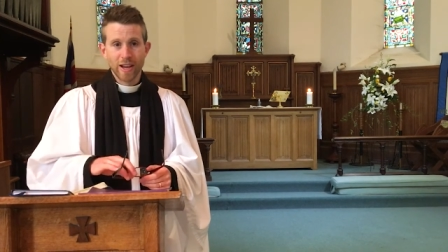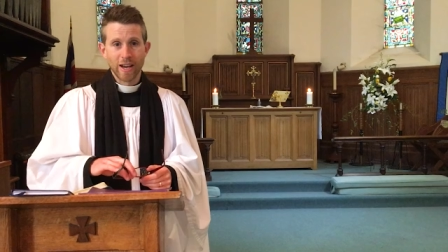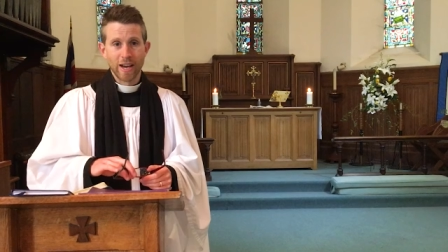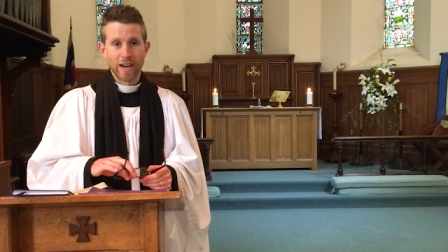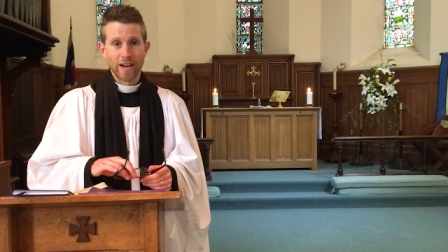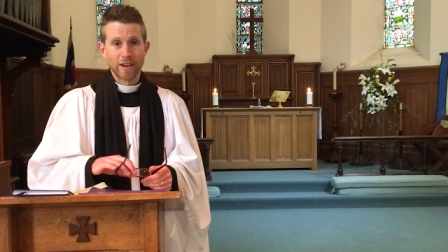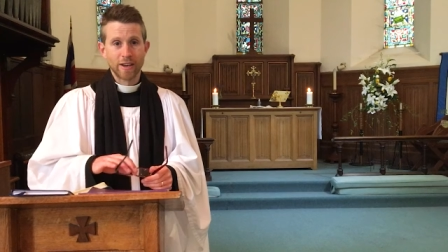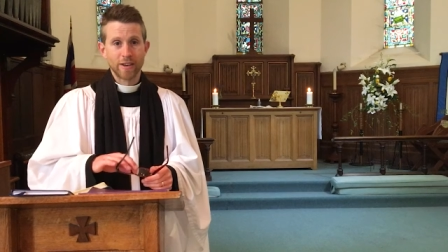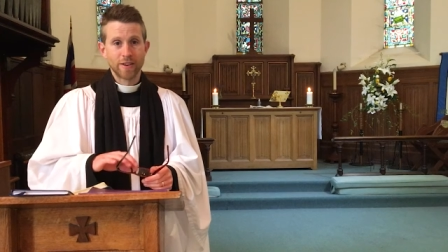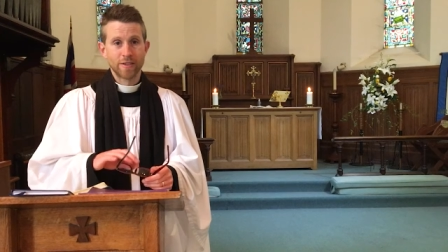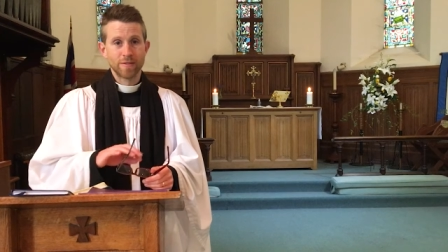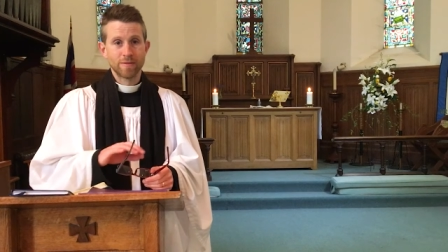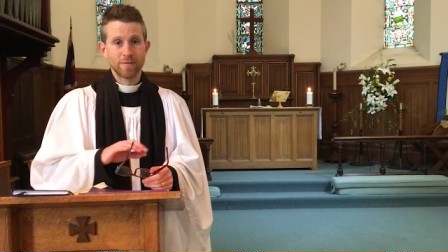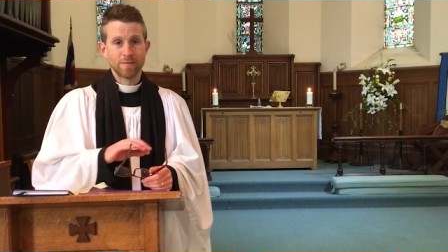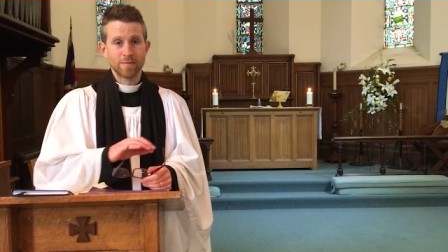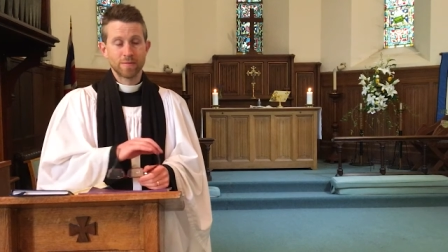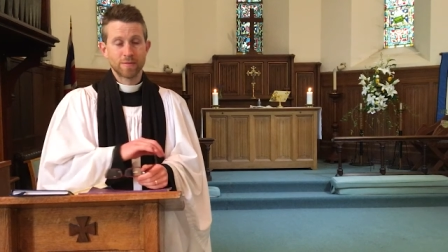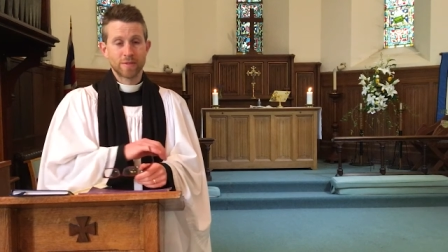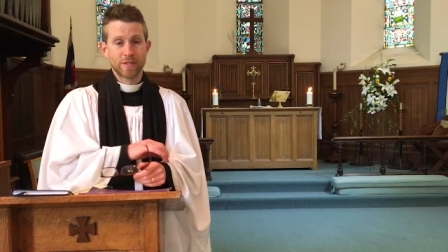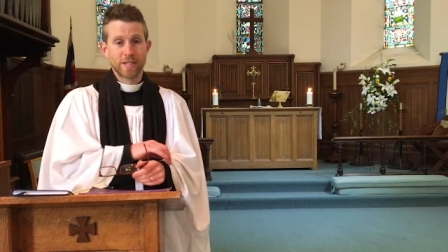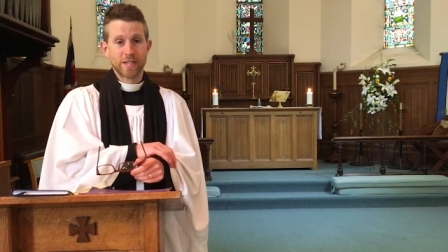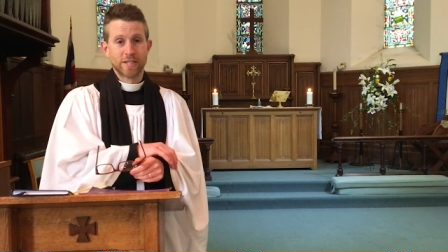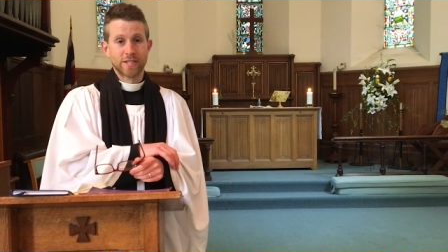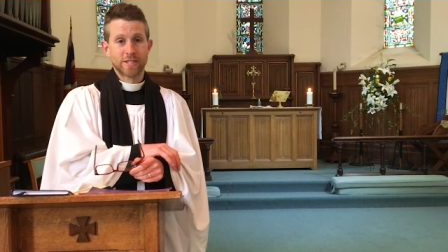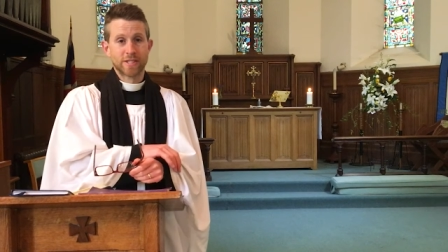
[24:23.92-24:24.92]
Uh,
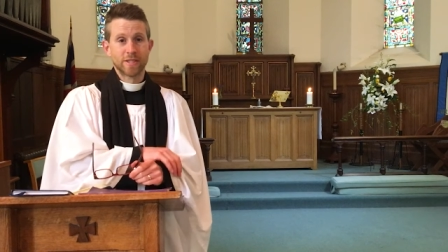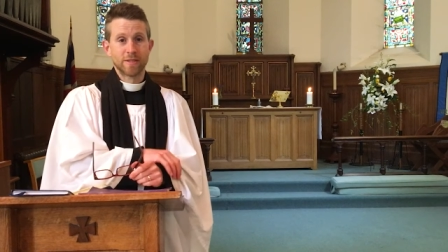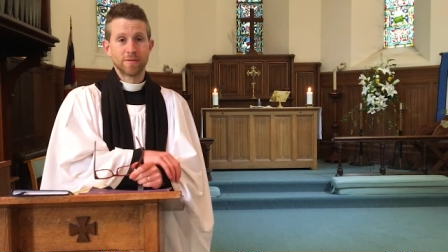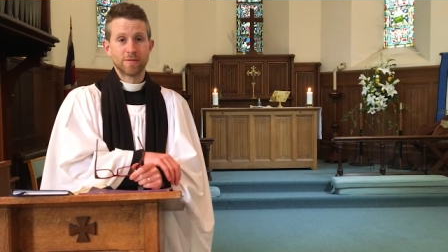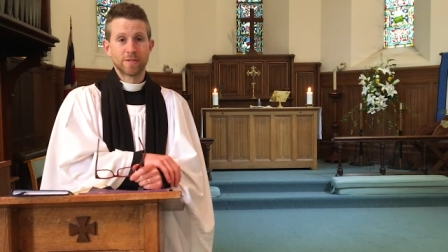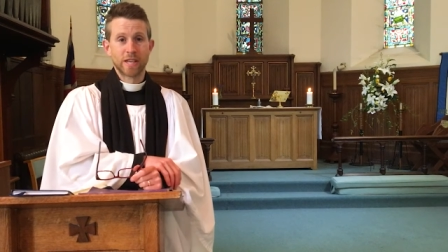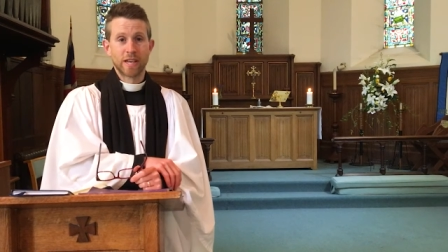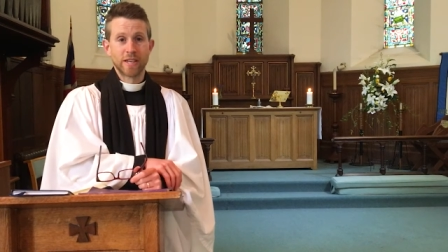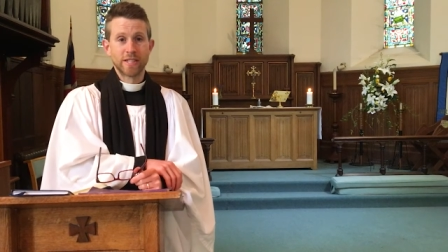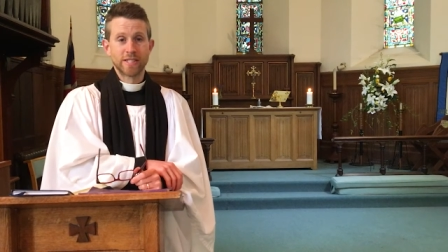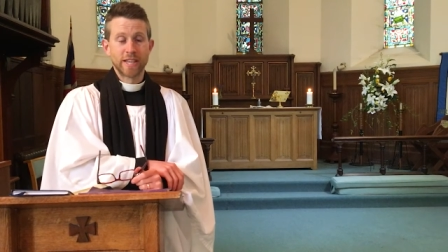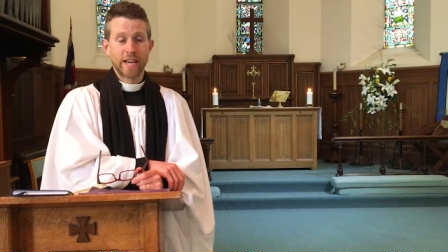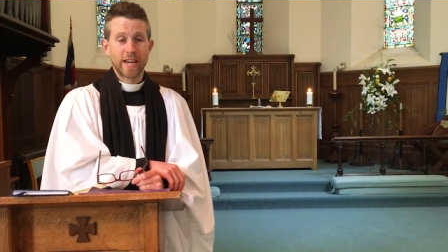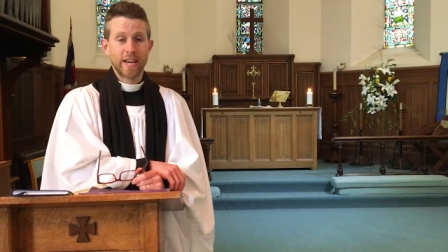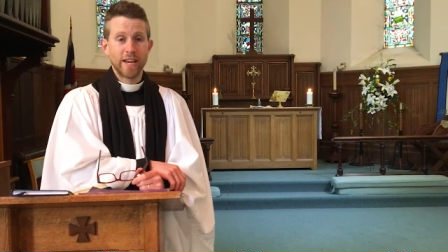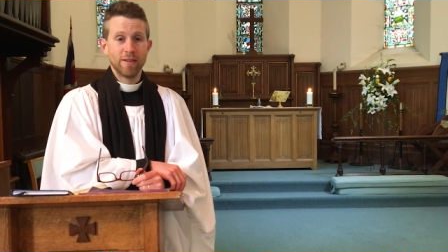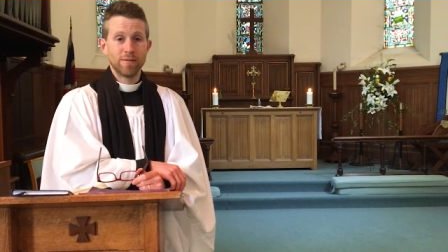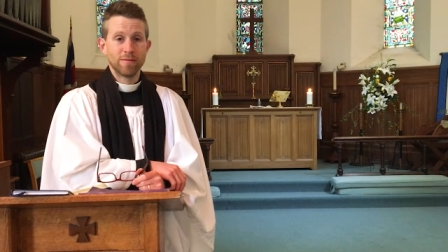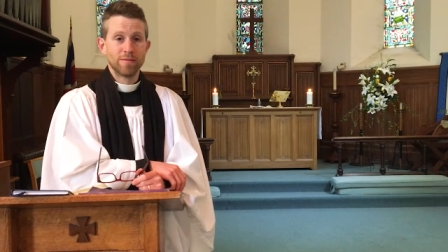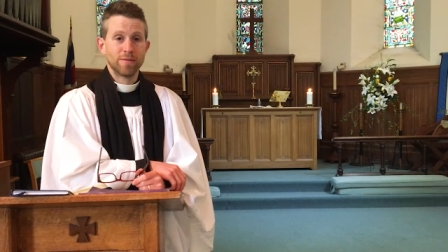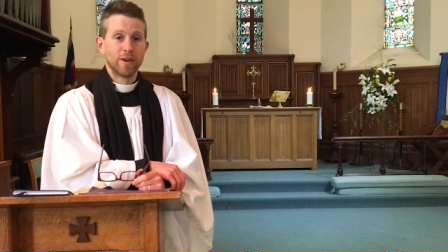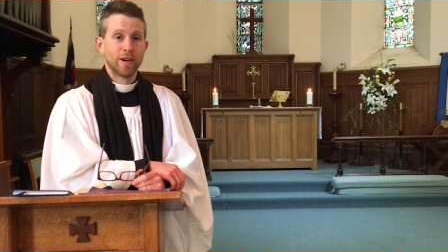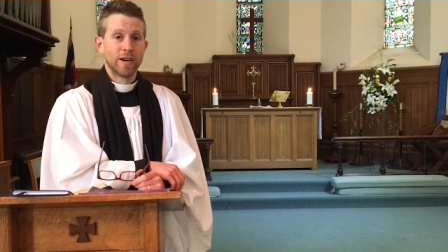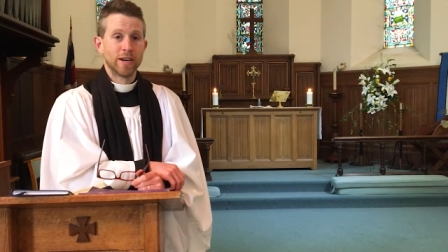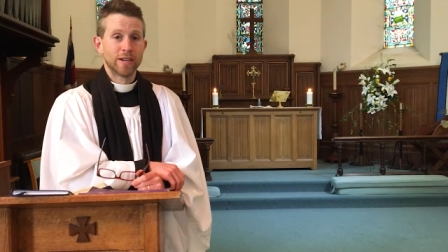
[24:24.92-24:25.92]
this
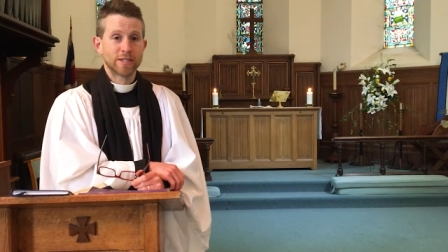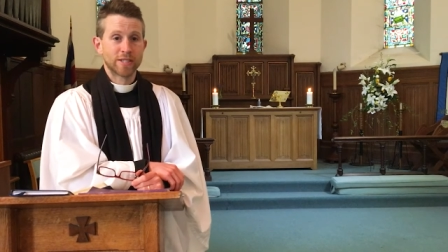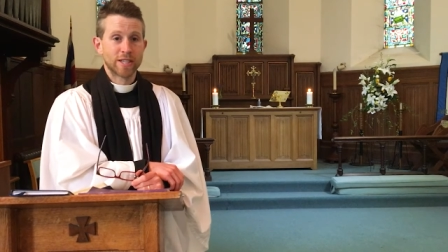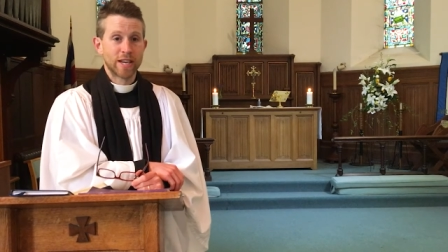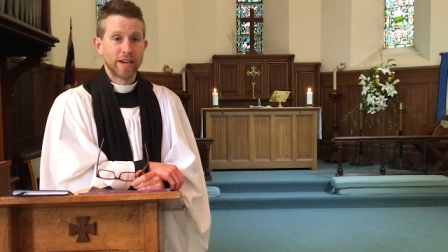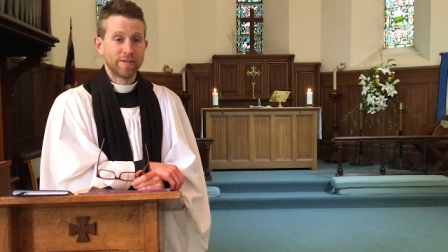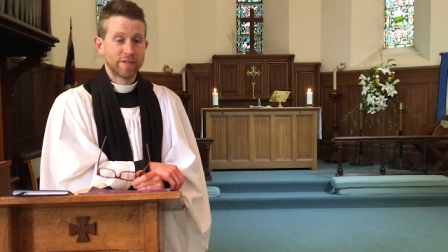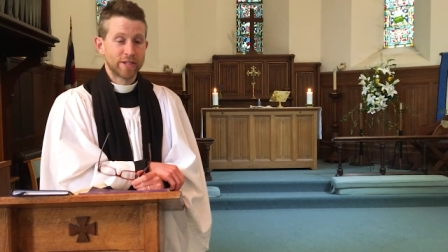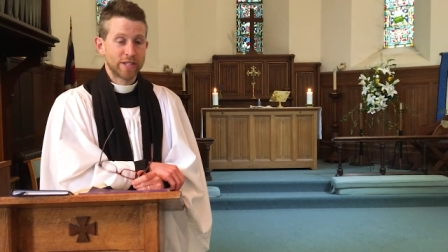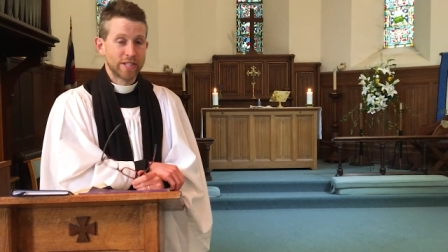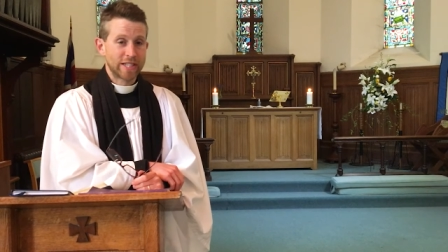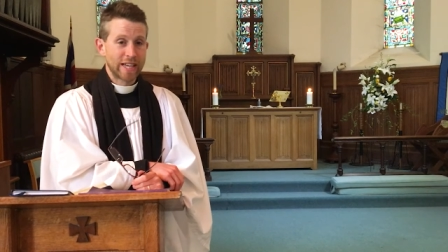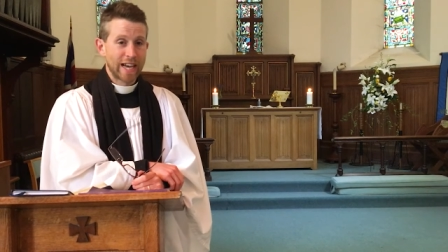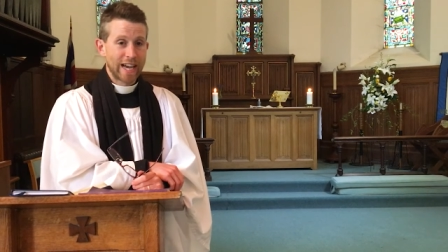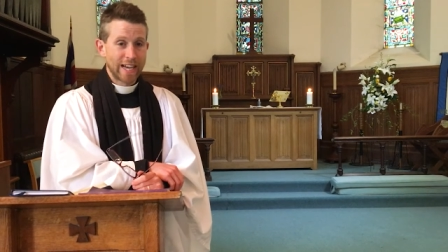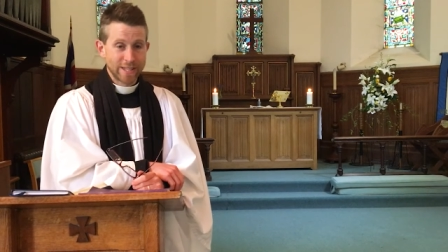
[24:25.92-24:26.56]
Sunday, our services,